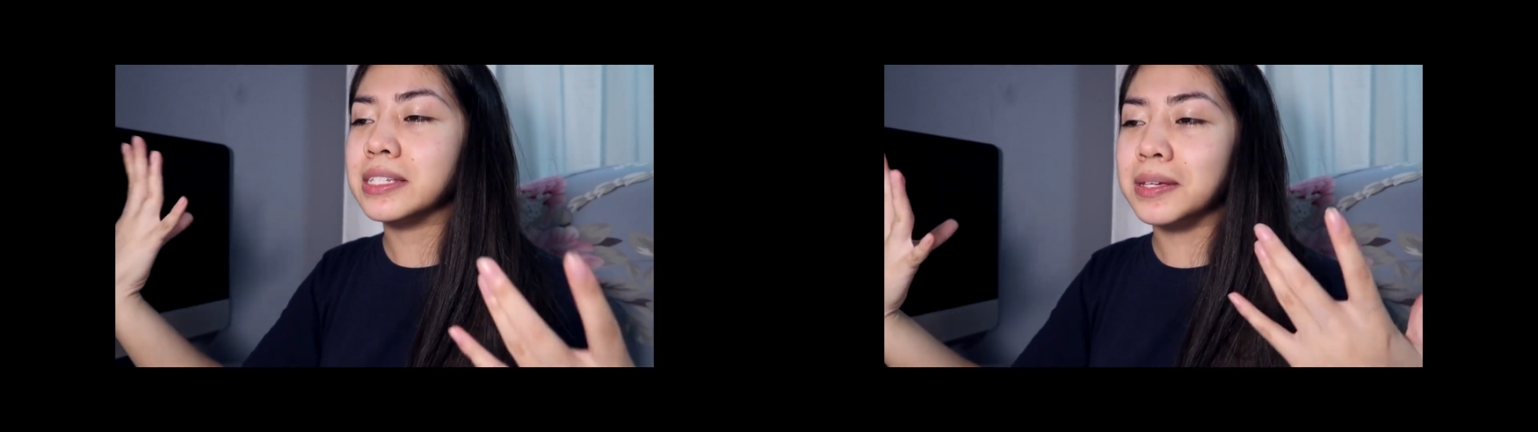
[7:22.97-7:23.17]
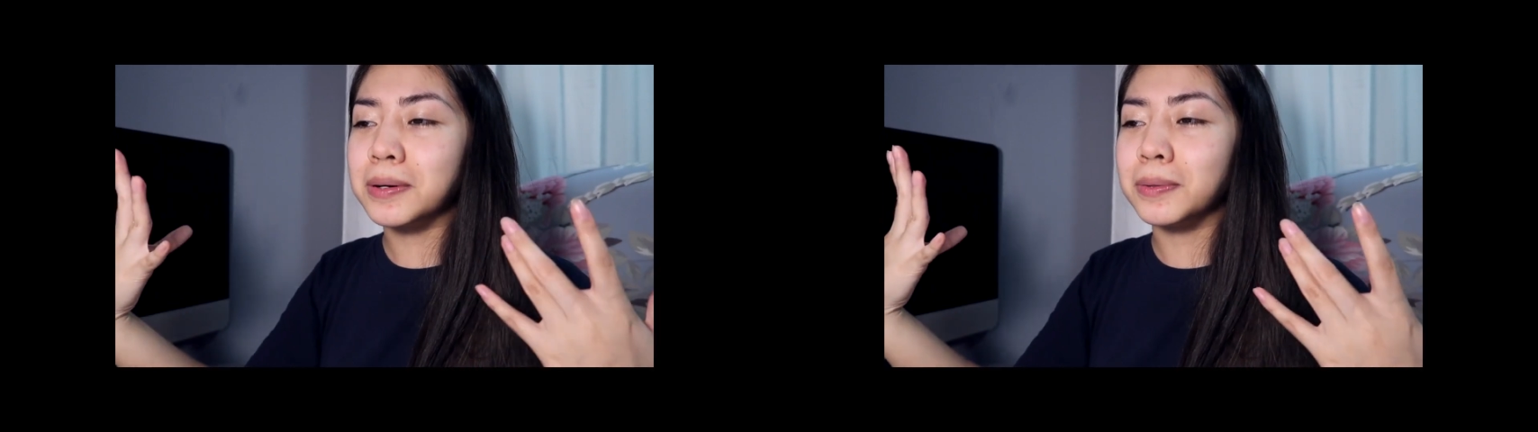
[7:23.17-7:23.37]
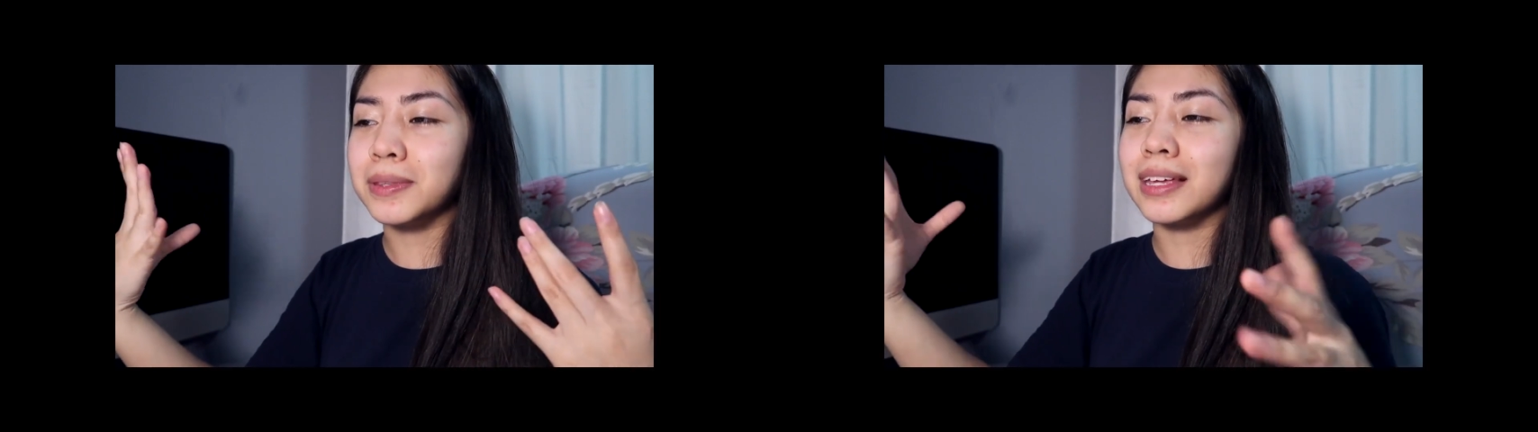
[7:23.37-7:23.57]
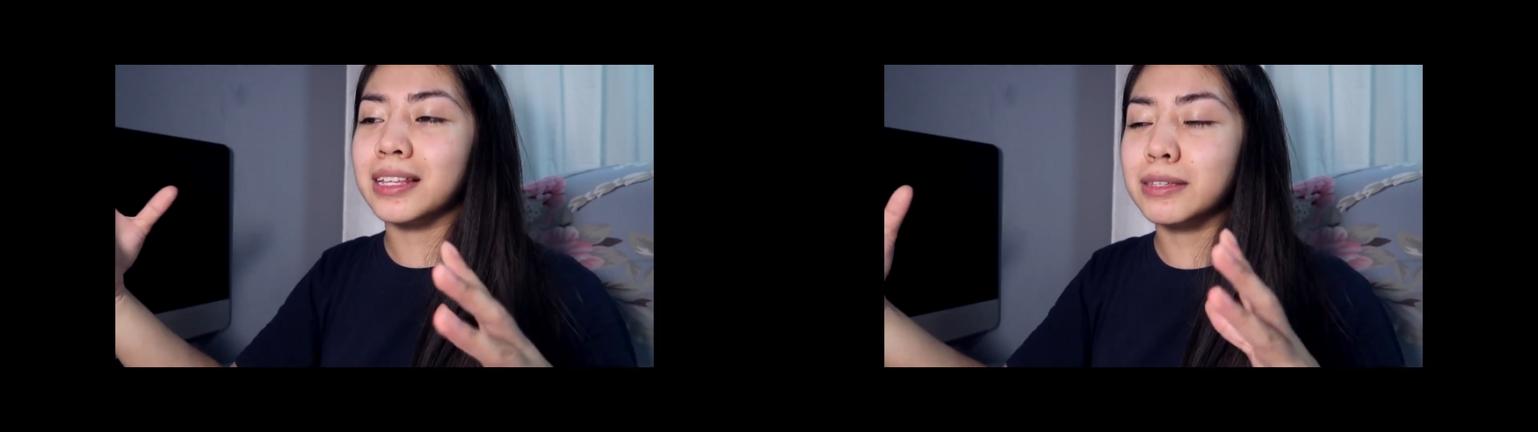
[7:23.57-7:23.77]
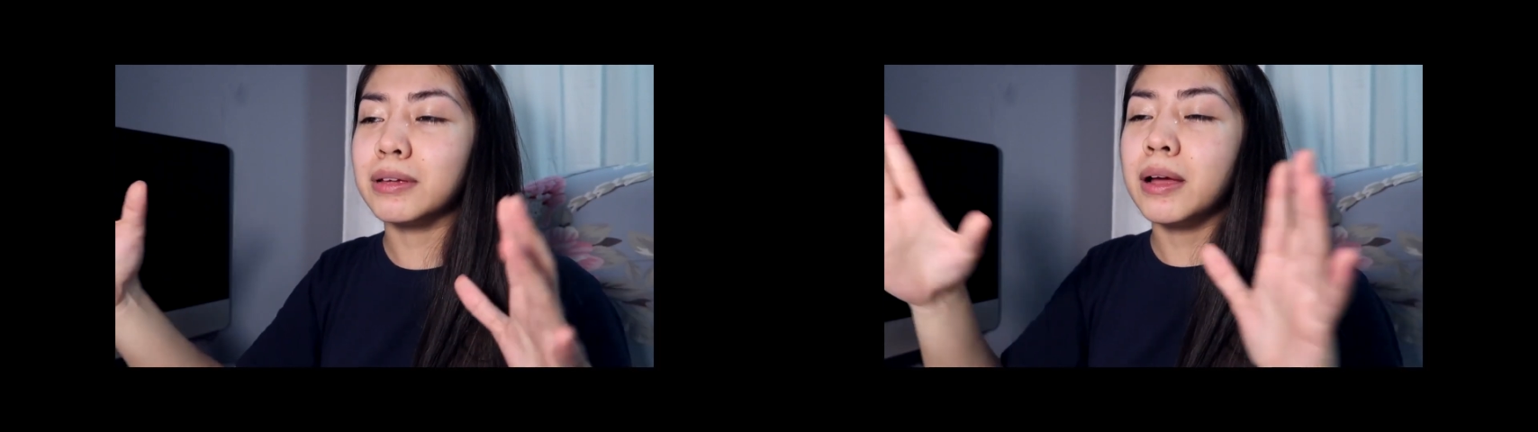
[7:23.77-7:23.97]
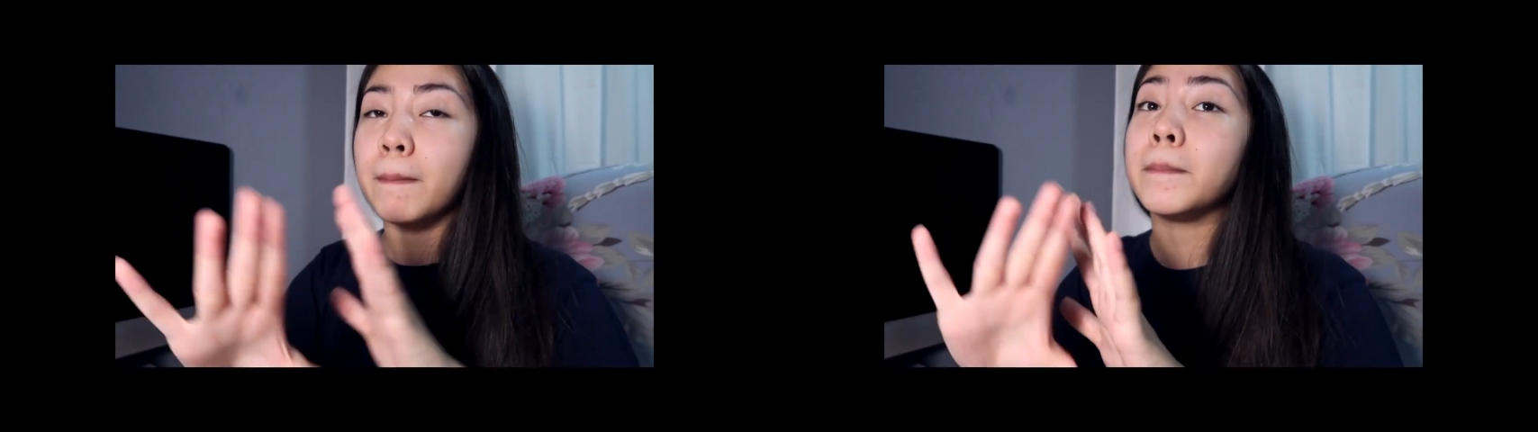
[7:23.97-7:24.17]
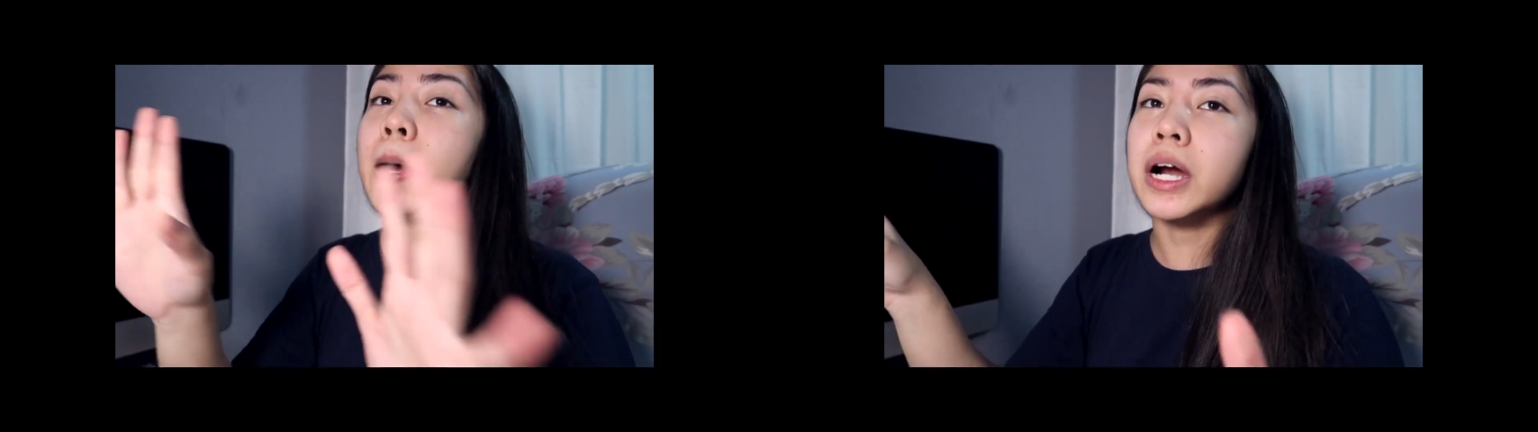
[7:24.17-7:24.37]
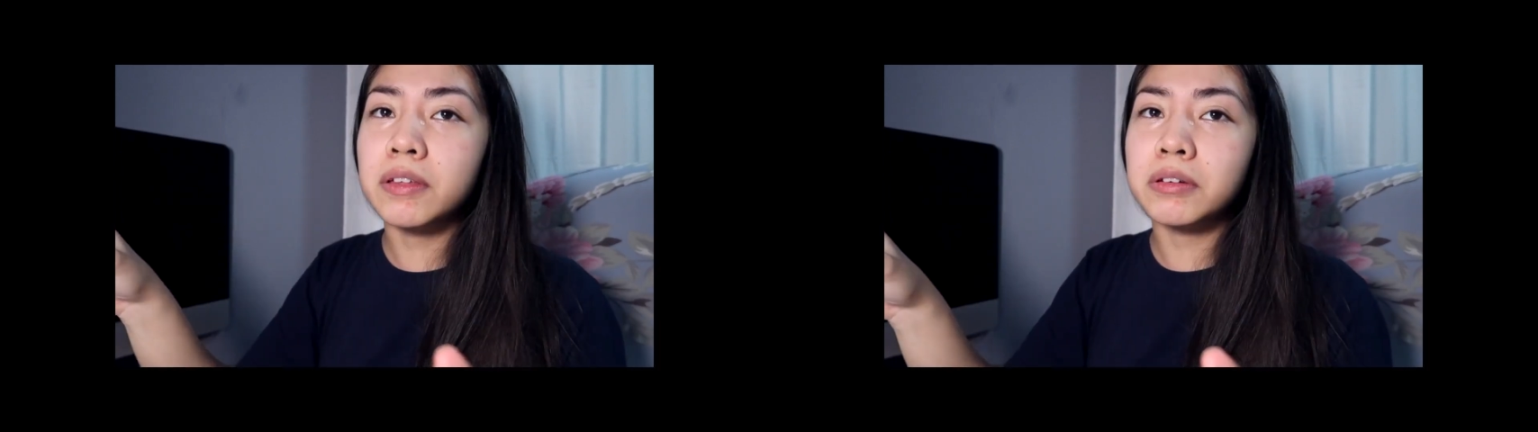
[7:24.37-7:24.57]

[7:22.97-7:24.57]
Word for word: so that's part of